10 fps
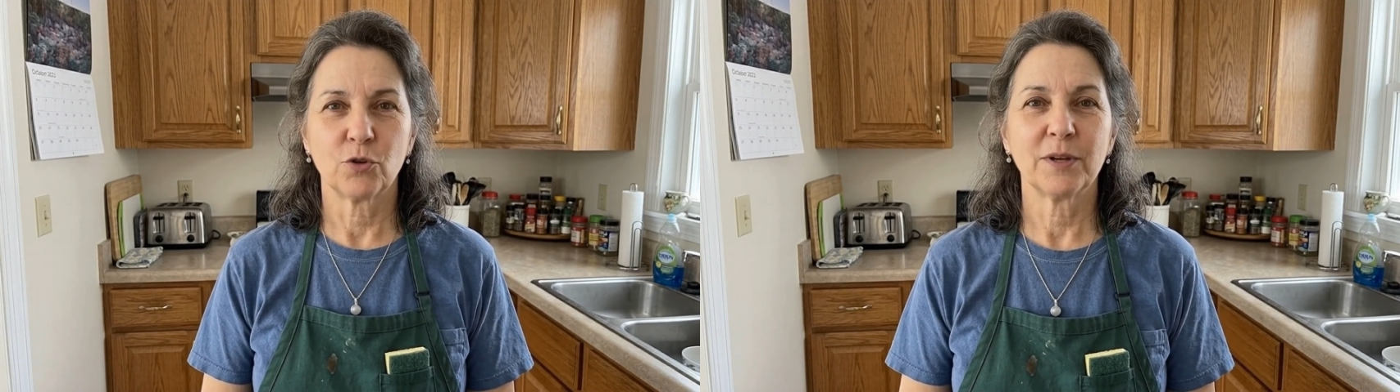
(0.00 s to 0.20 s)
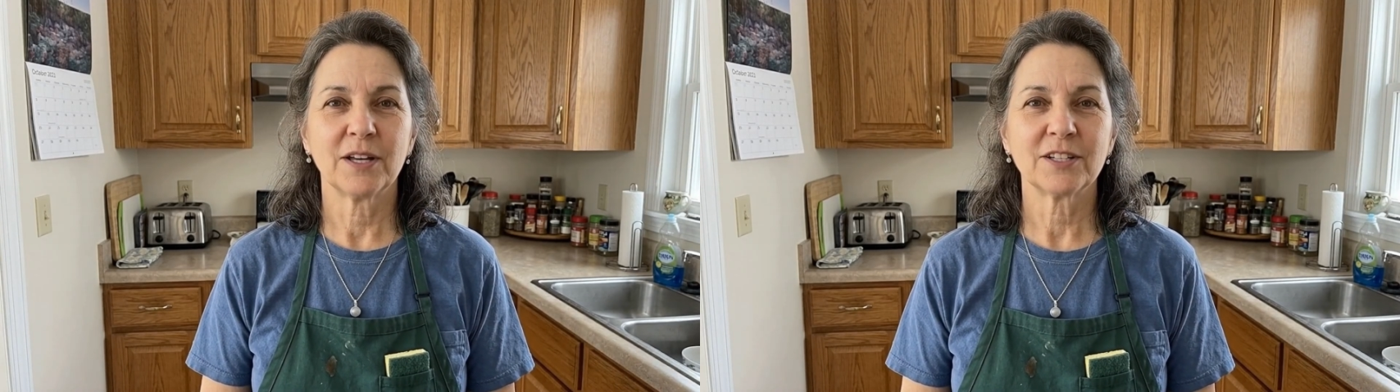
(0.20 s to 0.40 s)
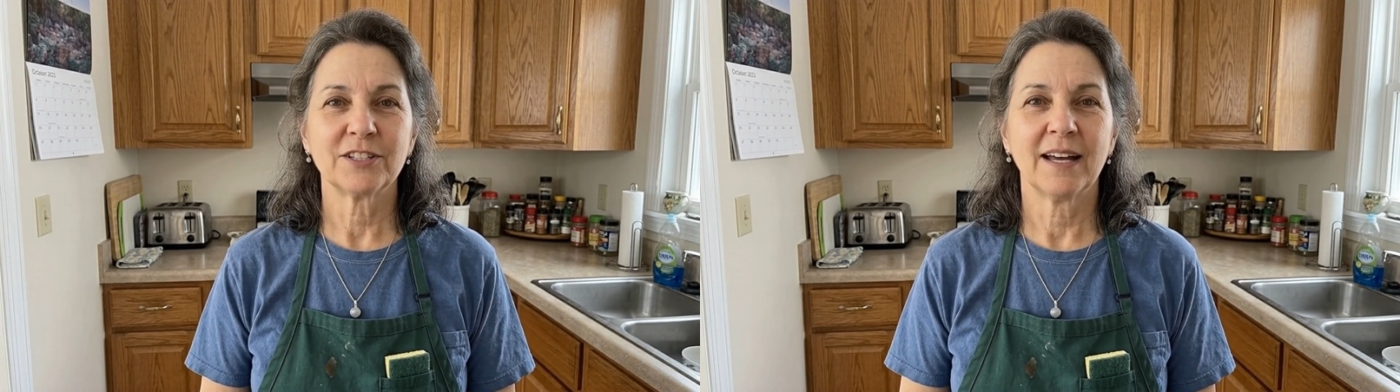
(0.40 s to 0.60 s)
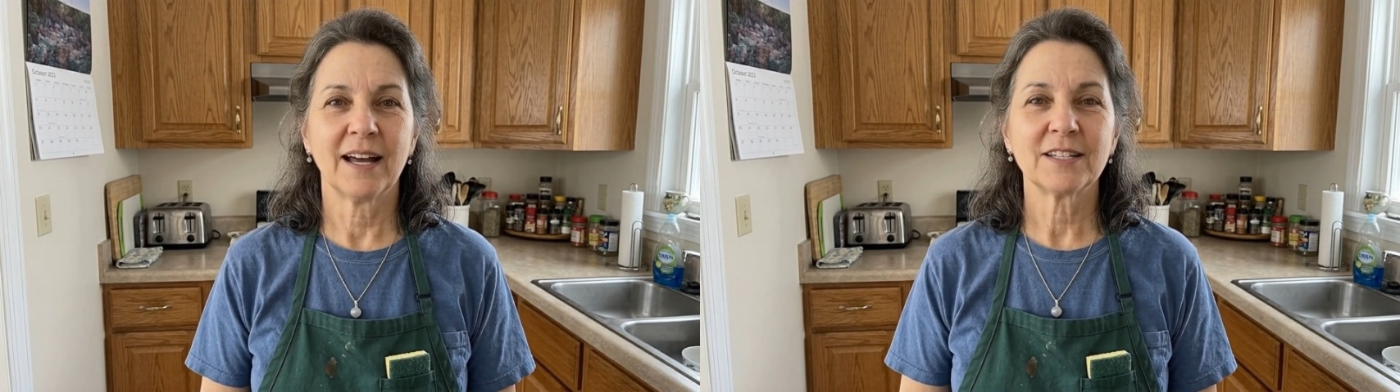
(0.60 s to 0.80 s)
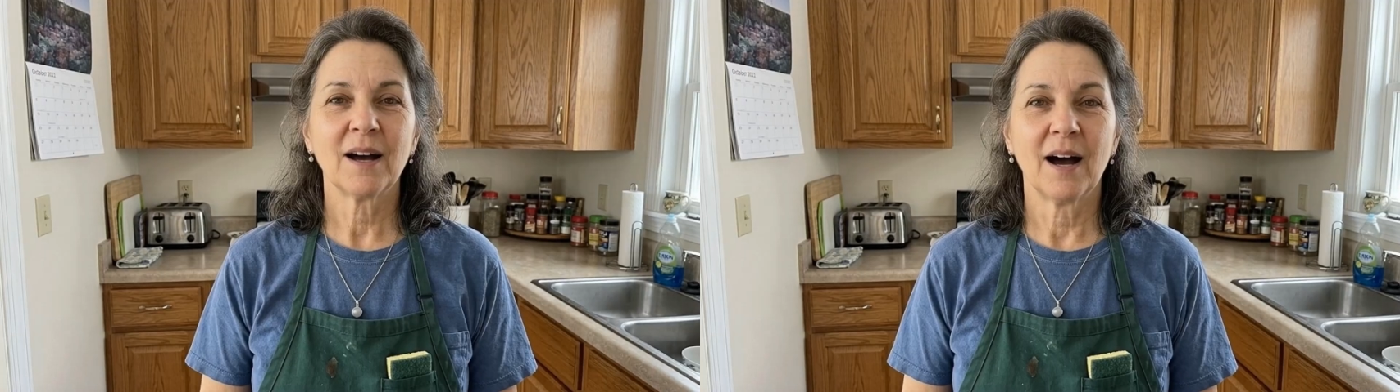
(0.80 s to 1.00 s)
because it
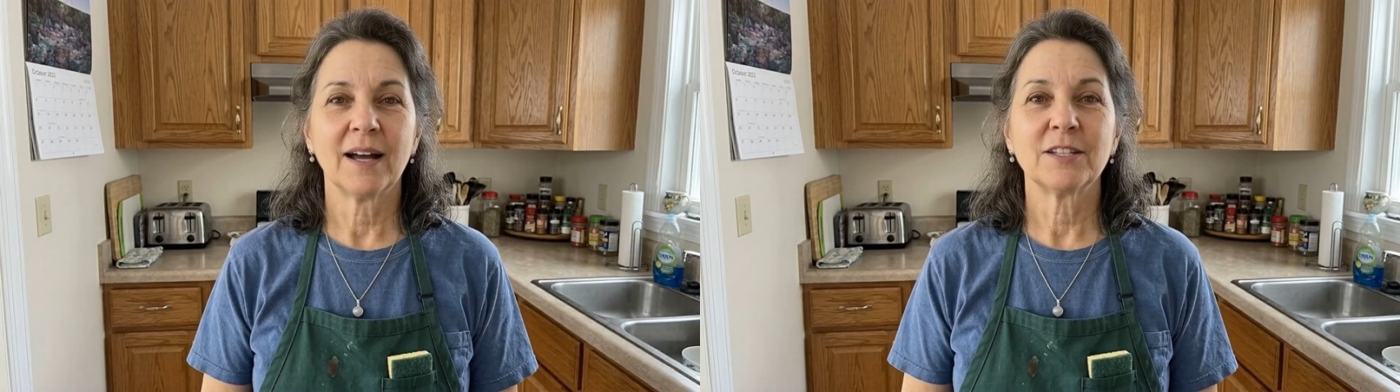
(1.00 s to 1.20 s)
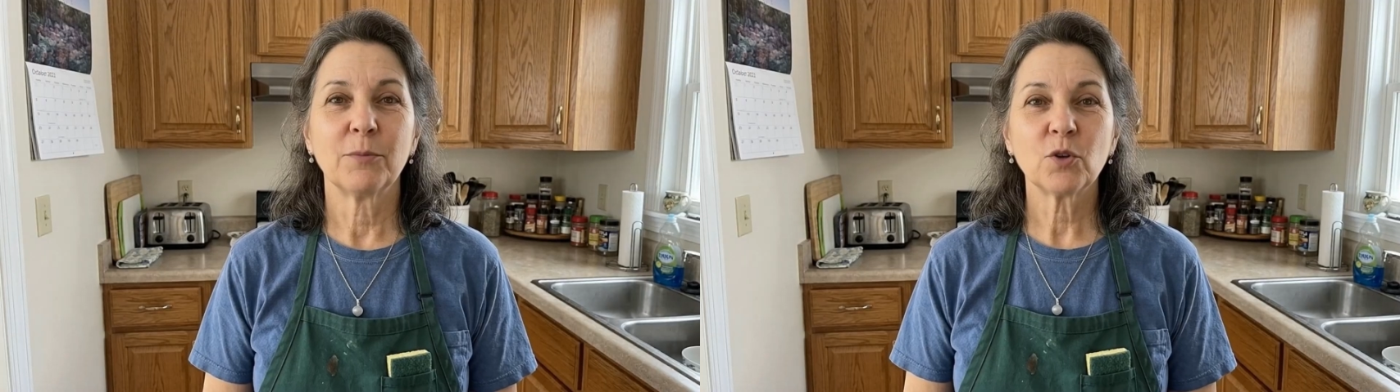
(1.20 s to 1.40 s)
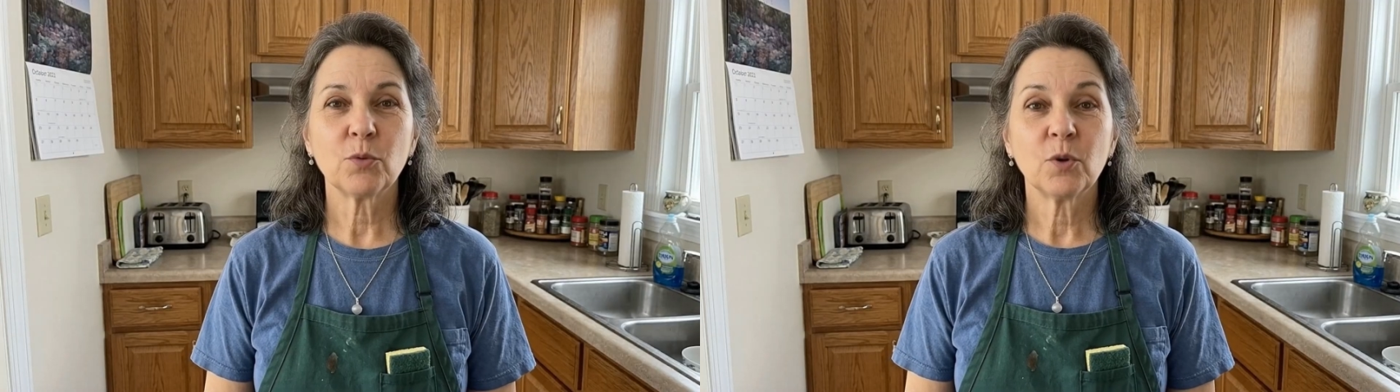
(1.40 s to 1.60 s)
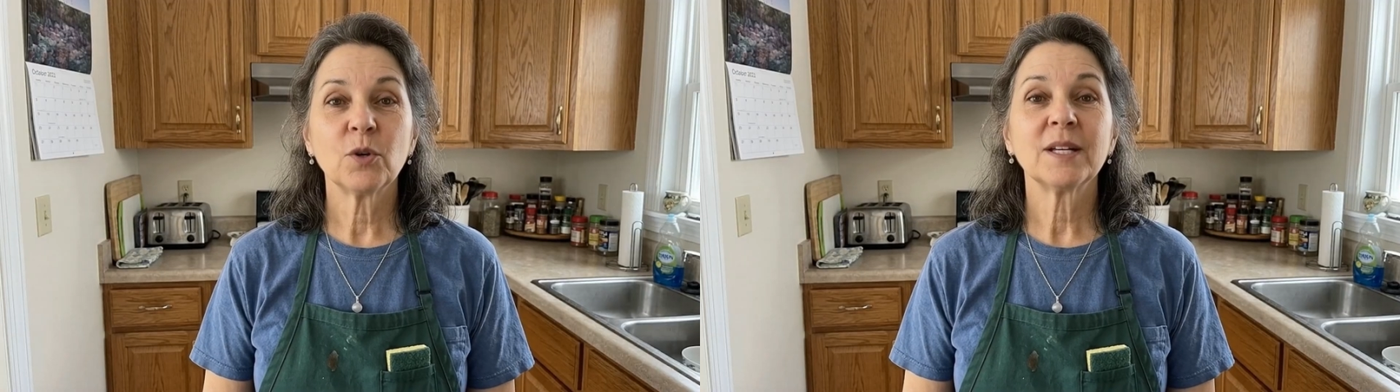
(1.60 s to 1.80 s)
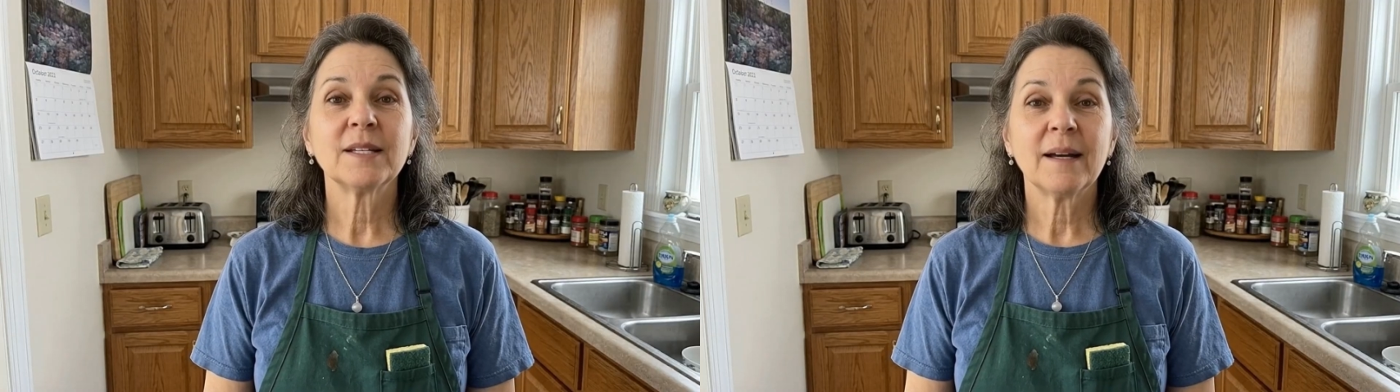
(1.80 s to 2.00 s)
has a high smoke
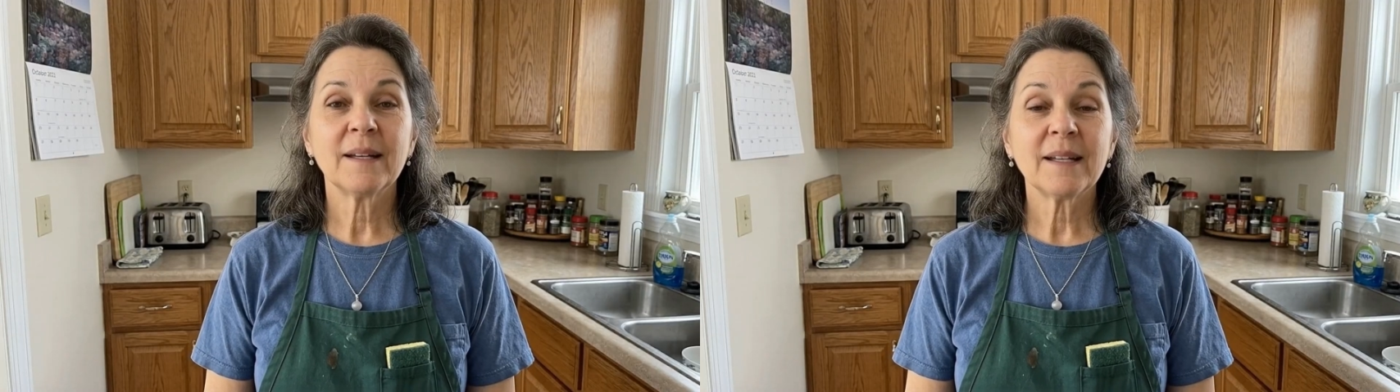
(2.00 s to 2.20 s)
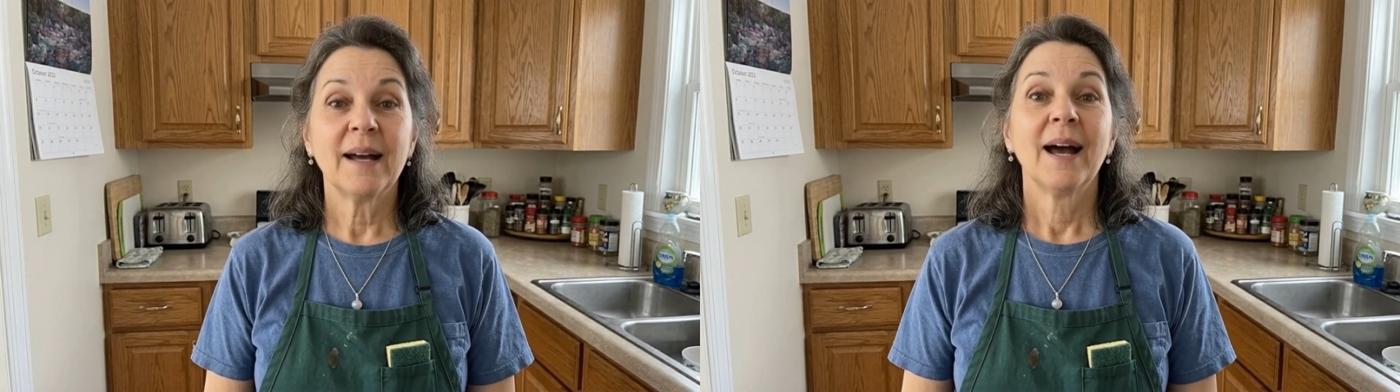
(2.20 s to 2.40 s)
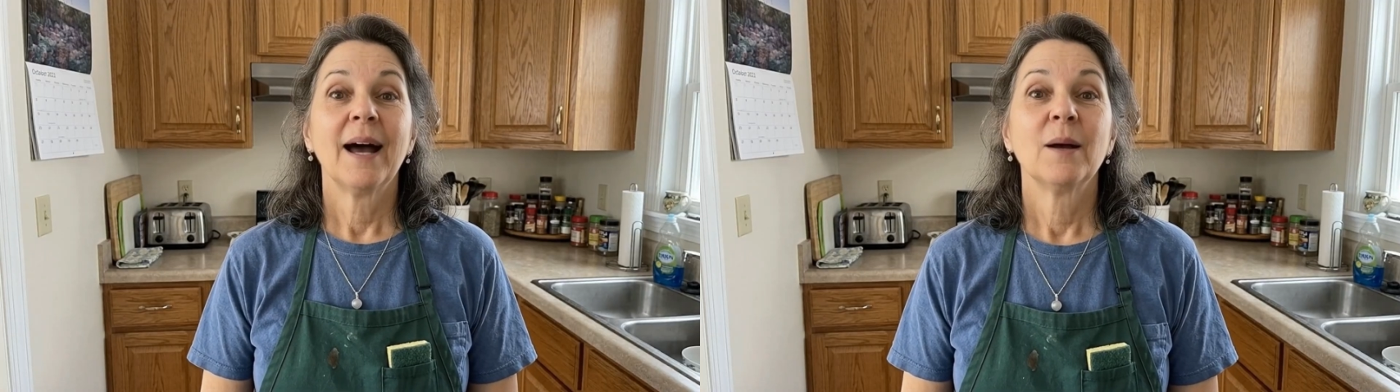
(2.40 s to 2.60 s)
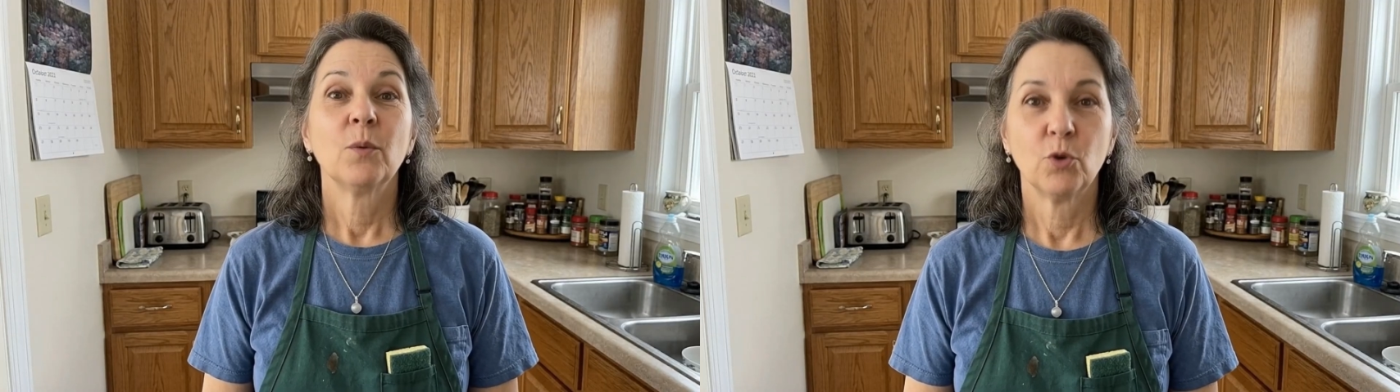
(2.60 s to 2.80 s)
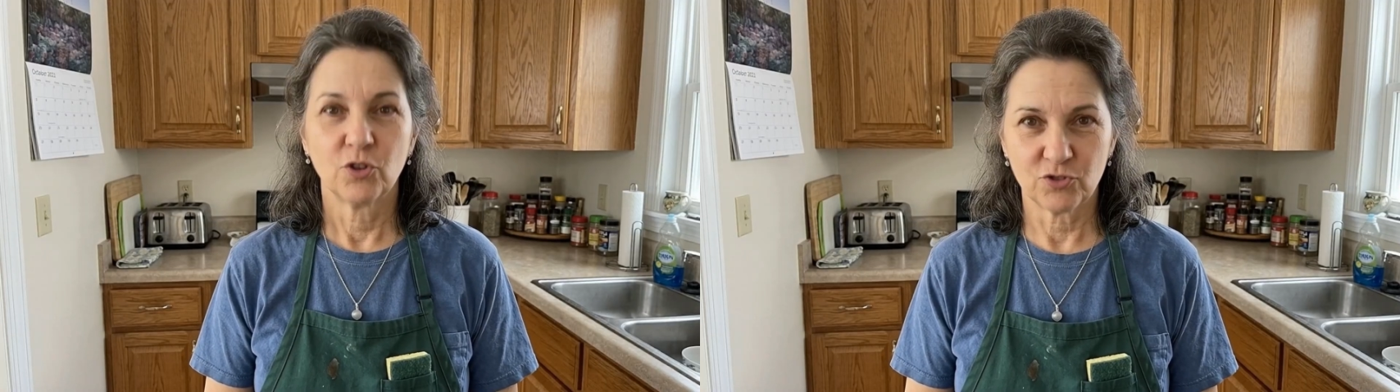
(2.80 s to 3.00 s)
point and
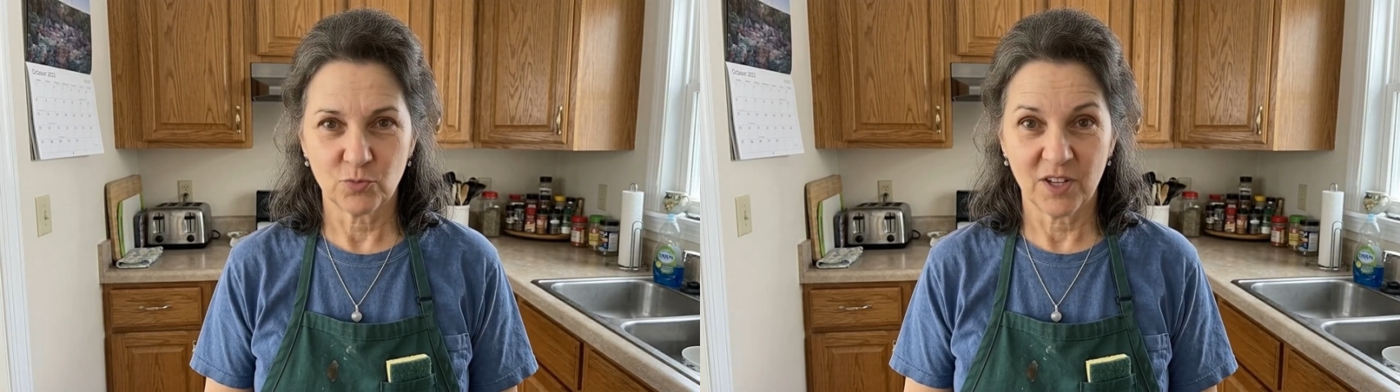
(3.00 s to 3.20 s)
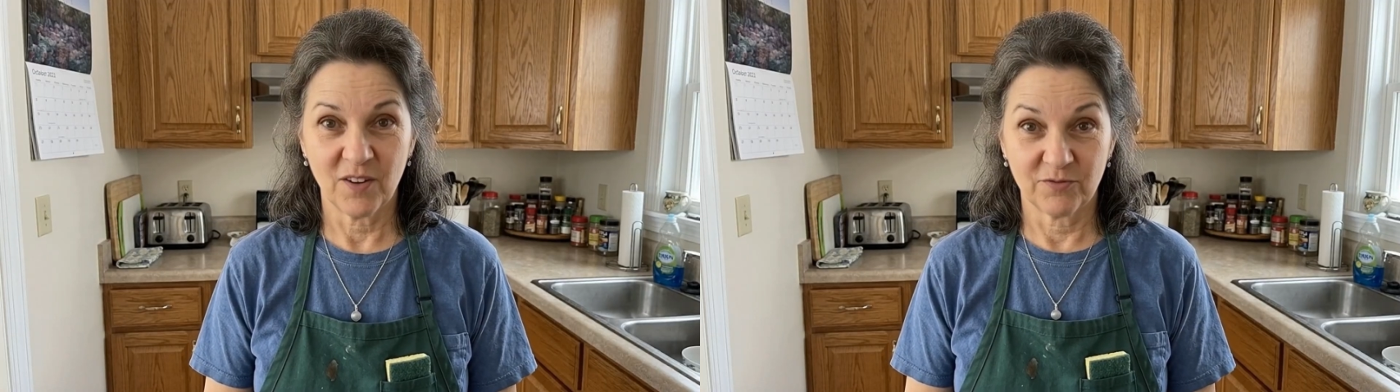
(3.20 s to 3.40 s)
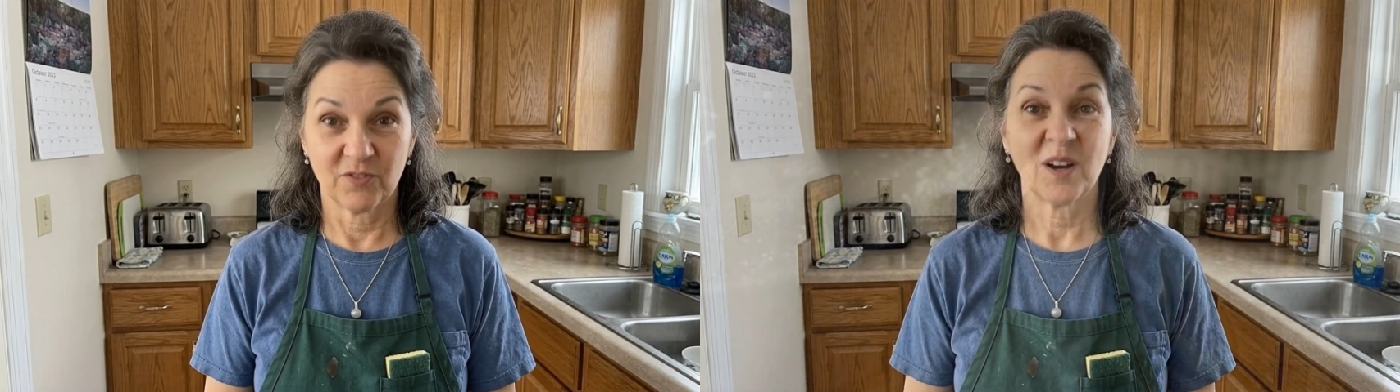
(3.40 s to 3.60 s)
works well for